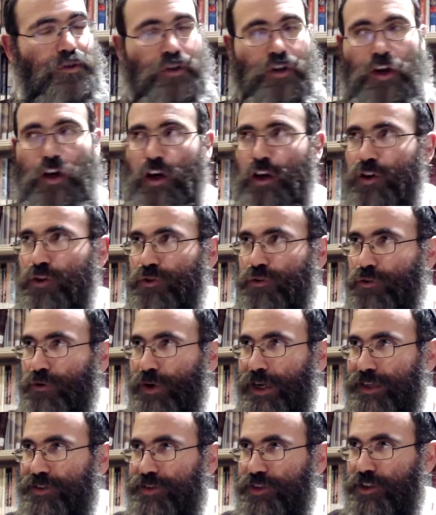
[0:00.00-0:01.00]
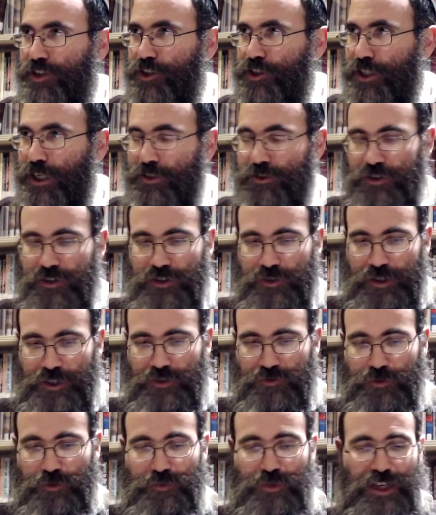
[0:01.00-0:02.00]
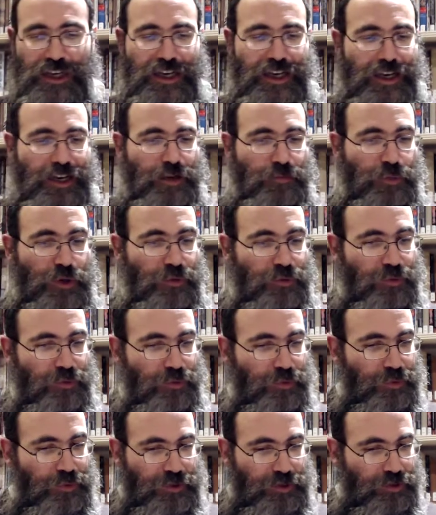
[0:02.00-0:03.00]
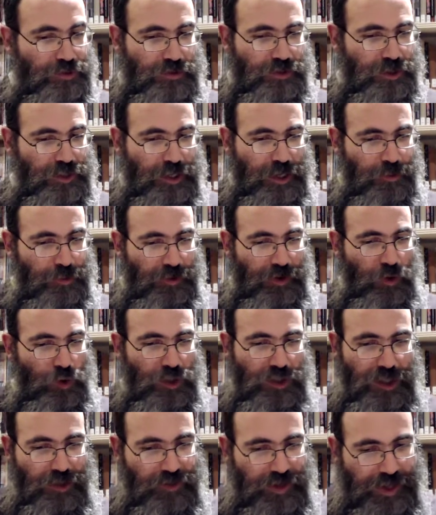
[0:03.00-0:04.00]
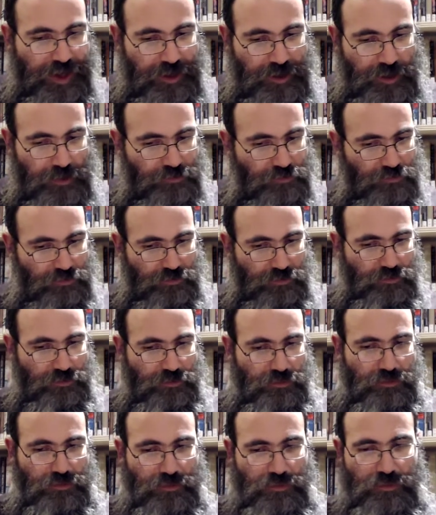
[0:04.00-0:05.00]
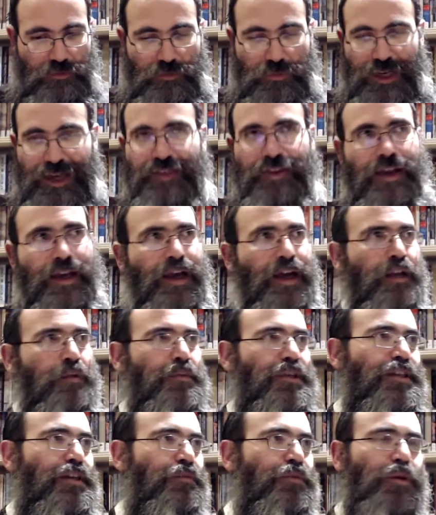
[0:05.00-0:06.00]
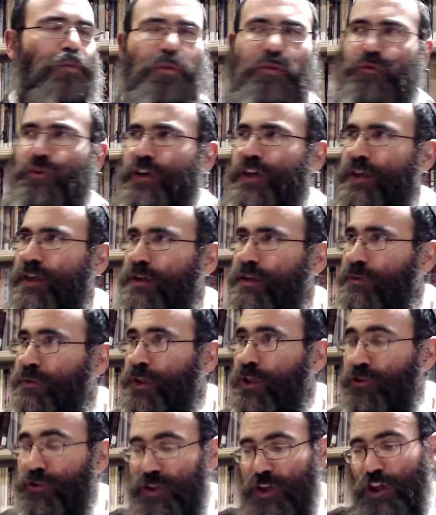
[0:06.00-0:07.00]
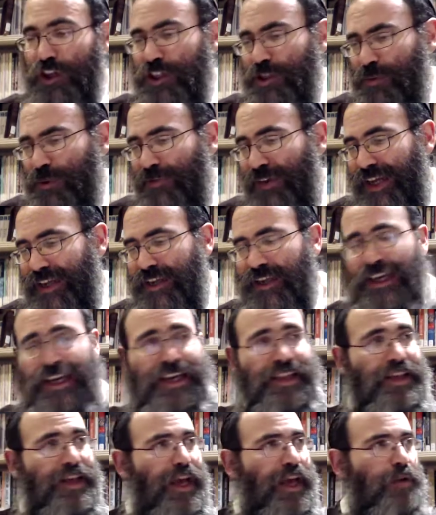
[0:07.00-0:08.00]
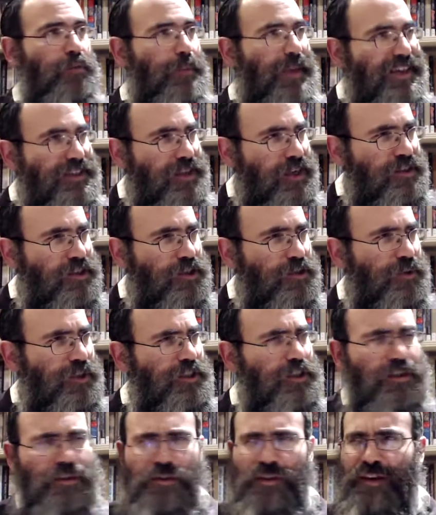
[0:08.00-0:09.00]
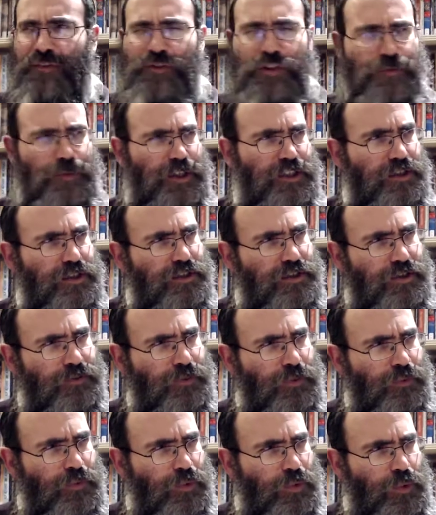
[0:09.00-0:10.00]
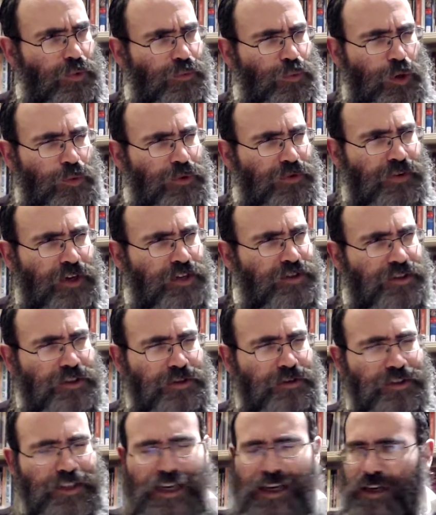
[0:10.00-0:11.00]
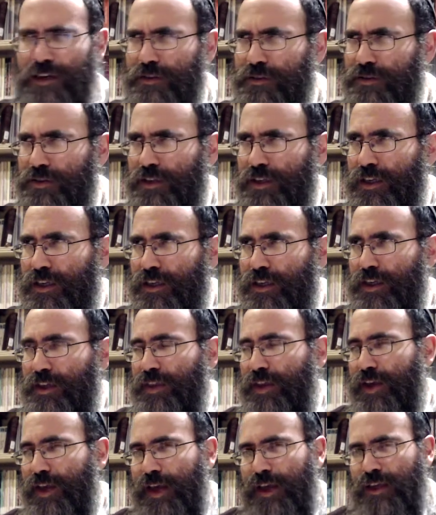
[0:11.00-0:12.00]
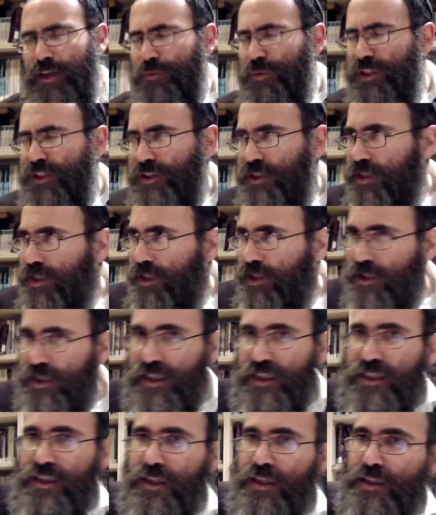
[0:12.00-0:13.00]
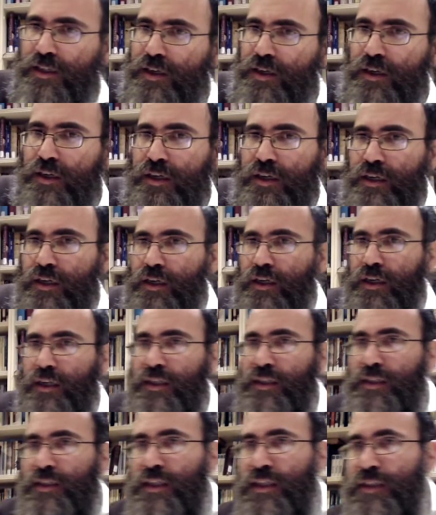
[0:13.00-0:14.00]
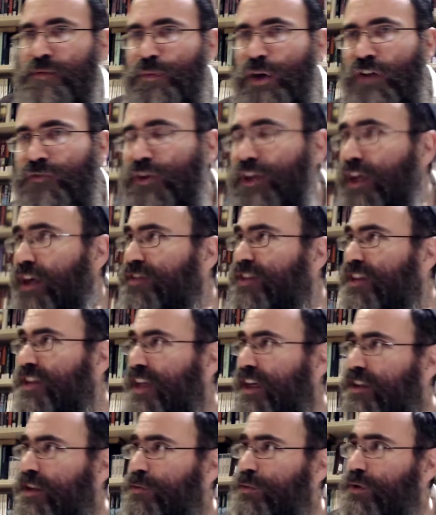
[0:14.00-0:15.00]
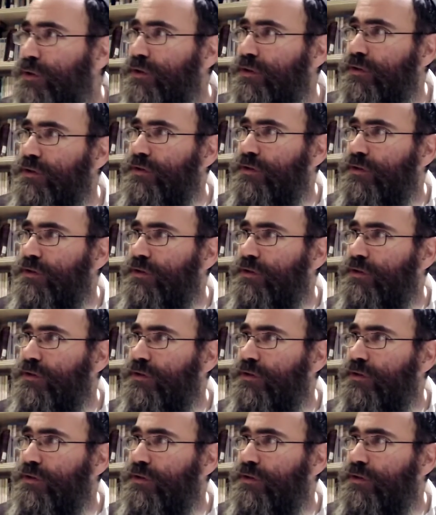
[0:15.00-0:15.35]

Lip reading: The Oir throughout the Ishtash is transformed. But today we've only done the Kalim. And the Kalim is something we already losable about it. The Kalim makes sense to us because especially if what we've learned till now, the Kalim is perfectly understandable.